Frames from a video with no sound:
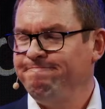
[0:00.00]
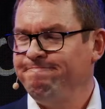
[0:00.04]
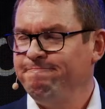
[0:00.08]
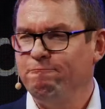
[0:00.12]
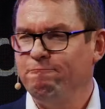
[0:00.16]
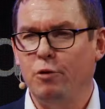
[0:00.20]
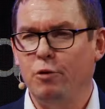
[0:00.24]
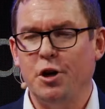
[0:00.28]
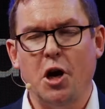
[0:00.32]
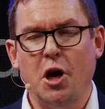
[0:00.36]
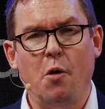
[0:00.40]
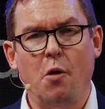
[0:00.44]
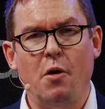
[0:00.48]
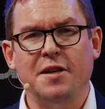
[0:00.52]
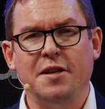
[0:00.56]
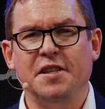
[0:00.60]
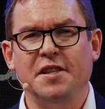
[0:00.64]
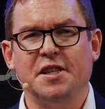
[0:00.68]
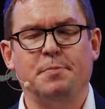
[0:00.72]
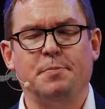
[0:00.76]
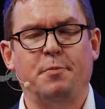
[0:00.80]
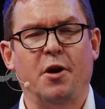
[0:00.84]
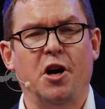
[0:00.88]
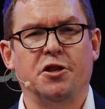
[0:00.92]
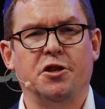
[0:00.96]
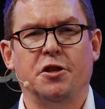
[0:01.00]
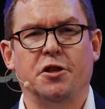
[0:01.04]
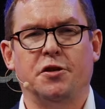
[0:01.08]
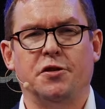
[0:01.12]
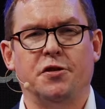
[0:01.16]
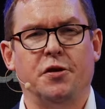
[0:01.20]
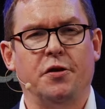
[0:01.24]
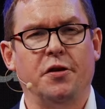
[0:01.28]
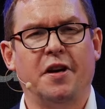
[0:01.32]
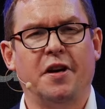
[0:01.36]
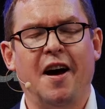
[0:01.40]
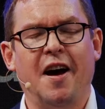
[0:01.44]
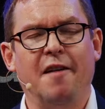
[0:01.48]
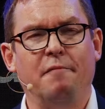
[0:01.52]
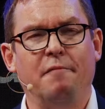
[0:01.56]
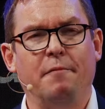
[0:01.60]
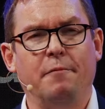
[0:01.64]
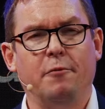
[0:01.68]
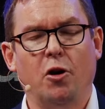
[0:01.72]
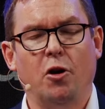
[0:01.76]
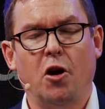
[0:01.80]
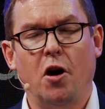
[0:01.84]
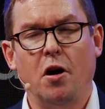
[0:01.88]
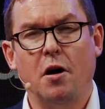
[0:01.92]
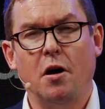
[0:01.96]
We don't want exposure to
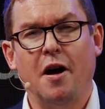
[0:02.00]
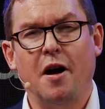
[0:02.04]
long